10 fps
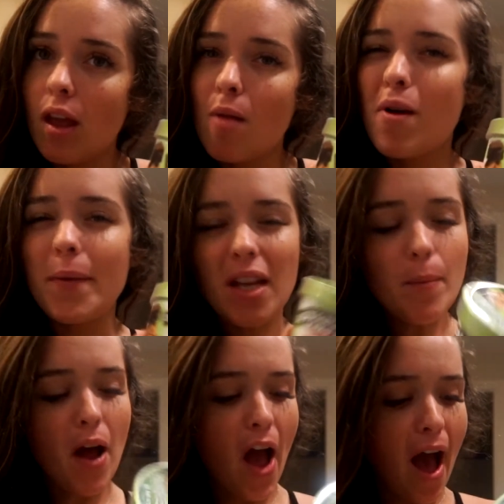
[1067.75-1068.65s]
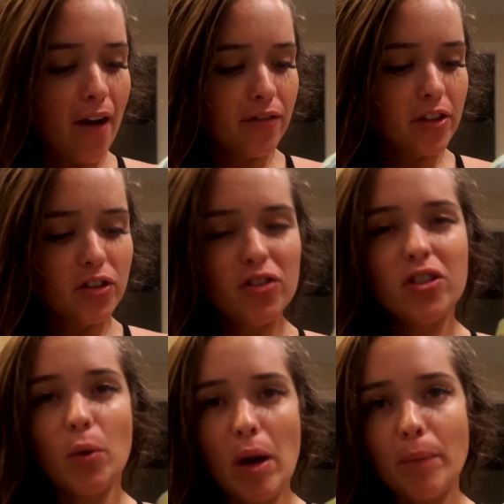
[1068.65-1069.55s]
Probably eat about half. That's
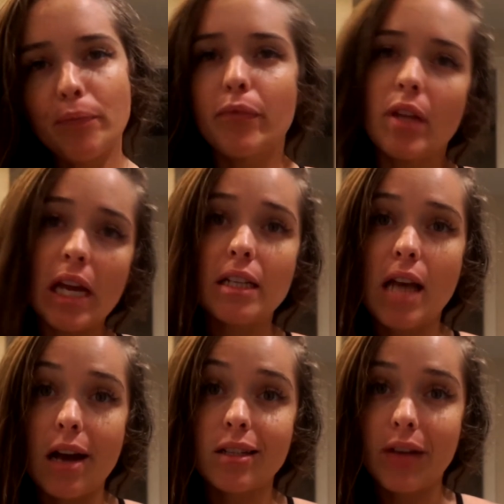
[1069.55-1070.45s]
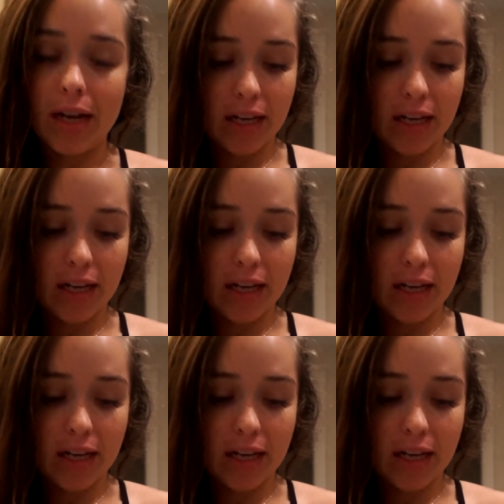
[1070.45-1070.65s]
usually when I'm like satisfied.